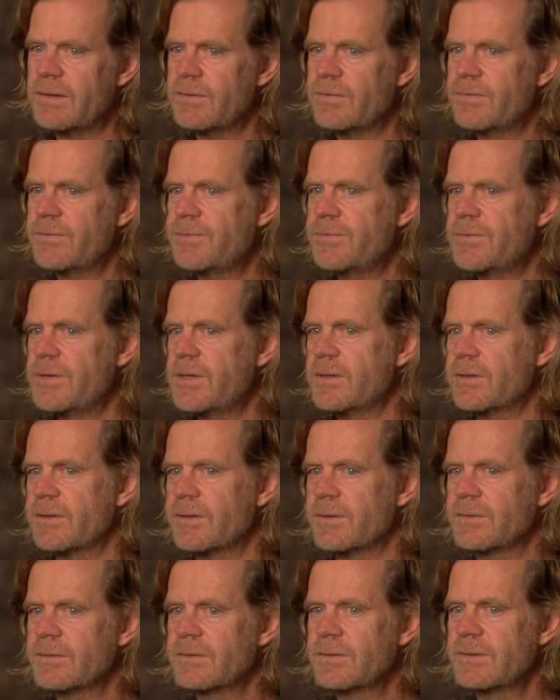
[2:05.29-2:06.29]
of
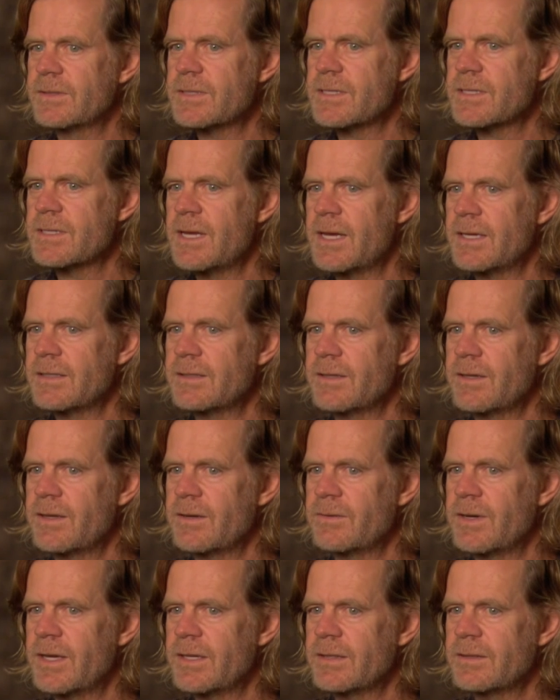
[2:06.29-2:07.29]
fear. It's not,
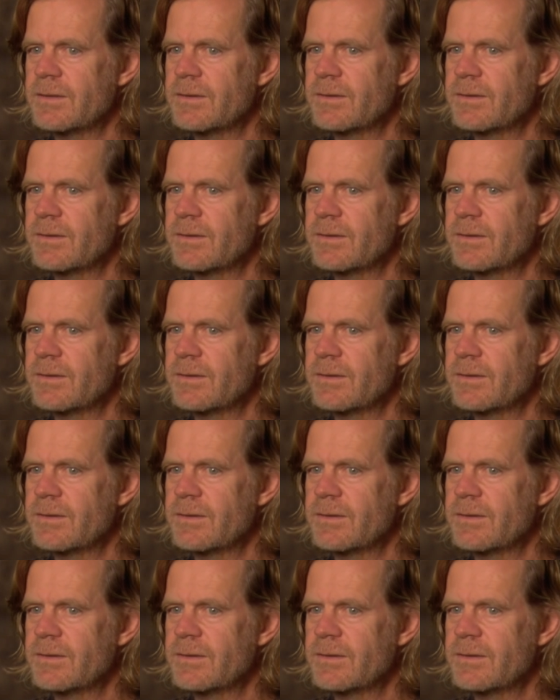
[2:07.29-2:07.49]
they're not